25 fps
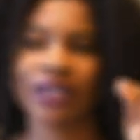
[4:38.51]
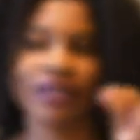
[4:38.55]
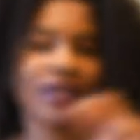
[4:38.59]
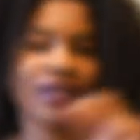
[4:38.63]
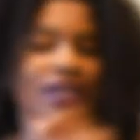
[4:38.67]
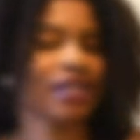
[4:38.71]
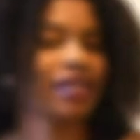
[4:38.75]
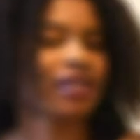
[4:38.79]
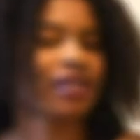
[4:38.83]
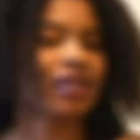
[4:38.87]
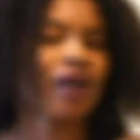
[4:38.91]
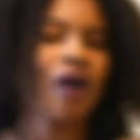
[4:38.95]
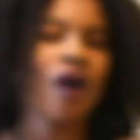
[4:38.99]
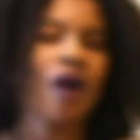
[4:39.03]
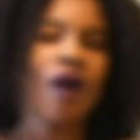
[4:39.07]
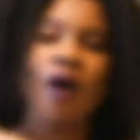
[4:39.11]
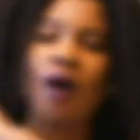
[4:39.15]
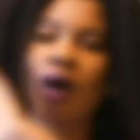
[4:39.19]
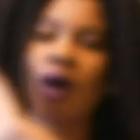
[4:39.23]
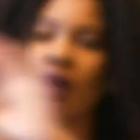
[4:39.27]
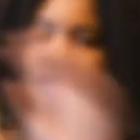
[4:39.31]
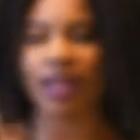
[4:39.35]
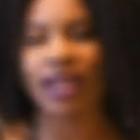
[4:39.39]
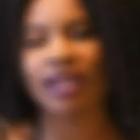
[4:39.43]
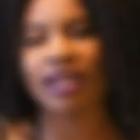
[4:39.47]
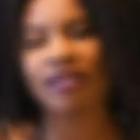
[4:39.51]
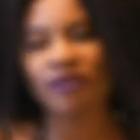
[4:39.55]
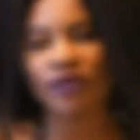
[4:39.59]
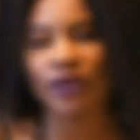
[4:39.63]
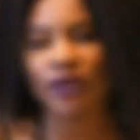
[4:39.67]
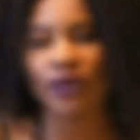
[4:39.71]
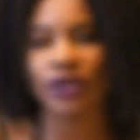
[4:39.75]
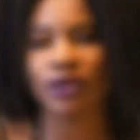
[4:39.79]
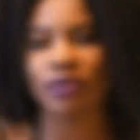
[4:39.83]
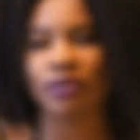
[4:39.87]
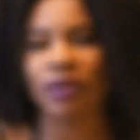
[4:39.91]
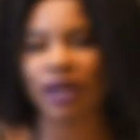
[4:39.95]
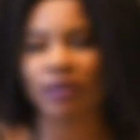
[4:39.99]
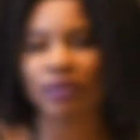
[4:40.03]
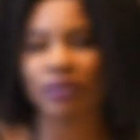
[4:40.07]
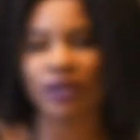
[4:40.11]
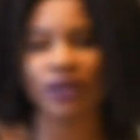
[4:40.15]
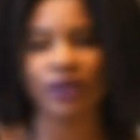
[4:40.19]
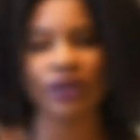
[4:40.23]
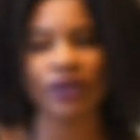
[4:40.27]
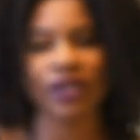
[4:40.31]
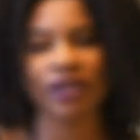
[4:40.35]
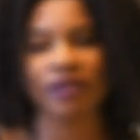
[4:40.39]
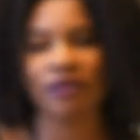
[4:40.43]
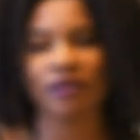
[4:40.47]
There's all info you might be
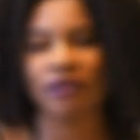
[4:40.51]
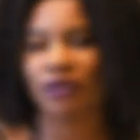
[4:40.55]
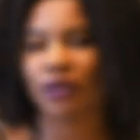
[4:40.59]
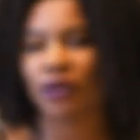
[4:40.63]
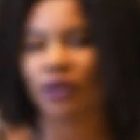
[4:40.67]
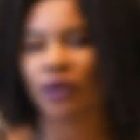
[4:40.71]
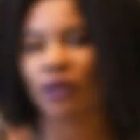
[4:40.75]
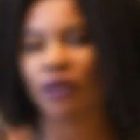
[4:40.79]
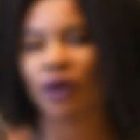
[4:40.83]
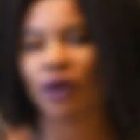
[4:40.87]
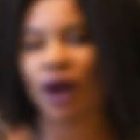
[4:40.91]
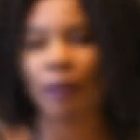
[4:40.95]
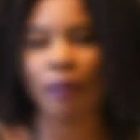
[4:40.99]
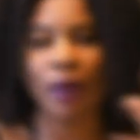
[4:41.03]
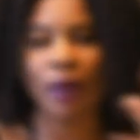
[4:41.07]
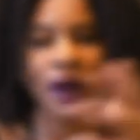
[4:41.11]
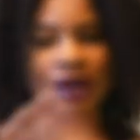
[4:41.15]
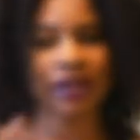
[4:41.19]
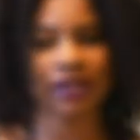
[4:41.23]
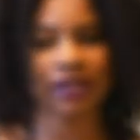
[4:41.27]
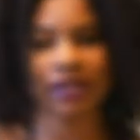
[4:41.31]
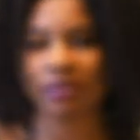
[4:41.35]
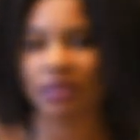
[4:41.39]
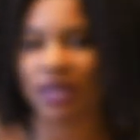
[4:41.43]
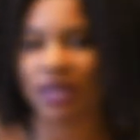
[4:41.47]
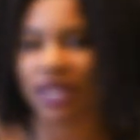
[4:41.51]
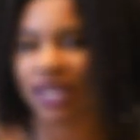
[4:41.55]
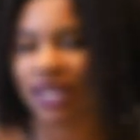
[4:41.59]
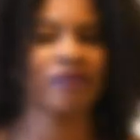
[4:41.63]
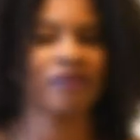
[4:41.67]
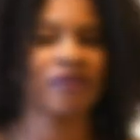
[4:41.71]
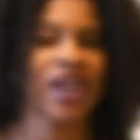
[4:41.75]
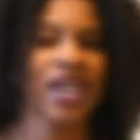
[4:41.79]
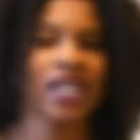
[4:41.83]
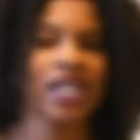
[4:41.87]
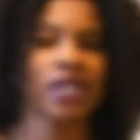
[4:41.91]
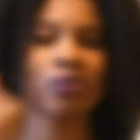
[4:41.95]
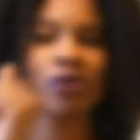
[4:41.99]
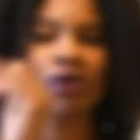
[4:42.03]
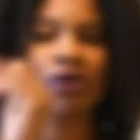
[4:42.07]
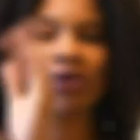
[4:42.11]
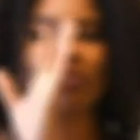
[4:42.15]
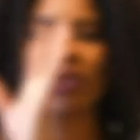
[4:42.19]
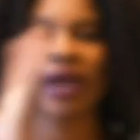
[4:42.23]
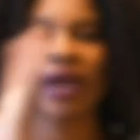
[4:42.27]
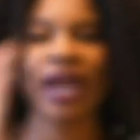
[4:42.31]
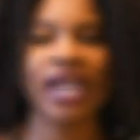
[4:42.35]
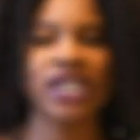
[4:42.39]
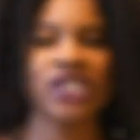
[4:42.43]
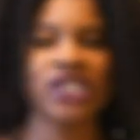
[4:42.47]
looking for about me.
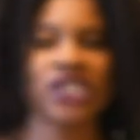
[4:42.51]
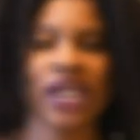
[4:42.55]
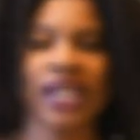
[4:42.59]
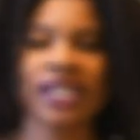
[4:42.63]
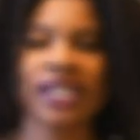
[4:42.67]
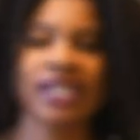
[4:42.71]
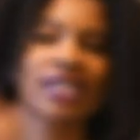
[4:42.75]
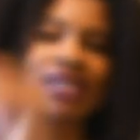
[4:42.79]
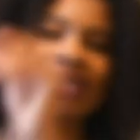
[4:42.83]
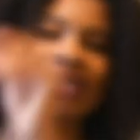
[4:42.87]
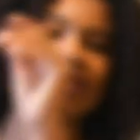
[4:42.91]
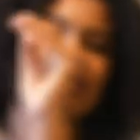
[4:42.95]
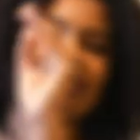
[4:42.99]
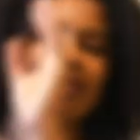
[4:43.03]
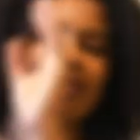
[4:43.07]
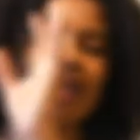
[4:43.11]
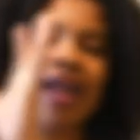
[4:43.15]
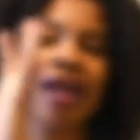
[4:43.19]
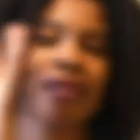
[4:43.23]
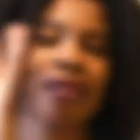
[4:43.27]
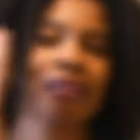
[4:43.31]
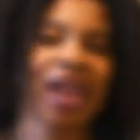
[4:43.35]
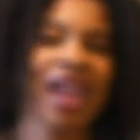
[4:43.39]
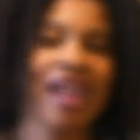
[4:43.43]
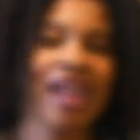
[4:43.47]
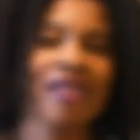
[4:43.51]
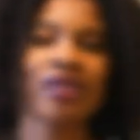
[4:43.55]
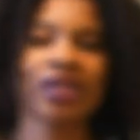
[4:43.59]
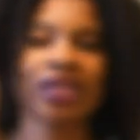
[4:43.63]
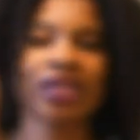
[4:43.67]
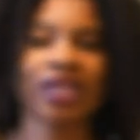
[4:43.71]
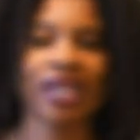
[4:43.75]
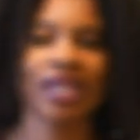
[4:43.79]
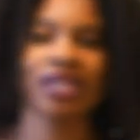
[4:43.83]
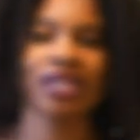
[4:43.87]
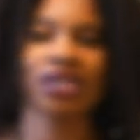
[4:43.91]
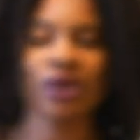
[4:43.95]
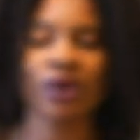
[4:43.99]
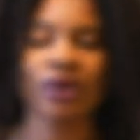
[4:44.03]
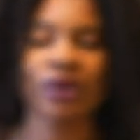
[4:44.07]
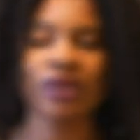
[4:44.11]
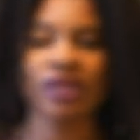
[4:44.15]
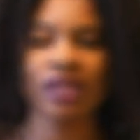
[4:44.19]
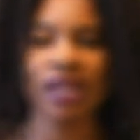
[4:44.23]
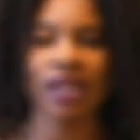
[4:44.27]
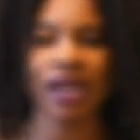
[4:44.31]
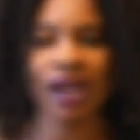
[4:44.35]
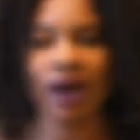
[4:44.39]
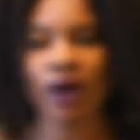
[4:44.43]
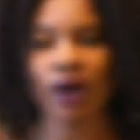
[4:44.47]
Facebook page, Instagram, everything is
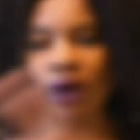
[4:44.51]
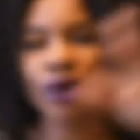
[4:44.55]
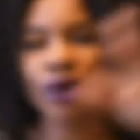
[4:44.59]
on there.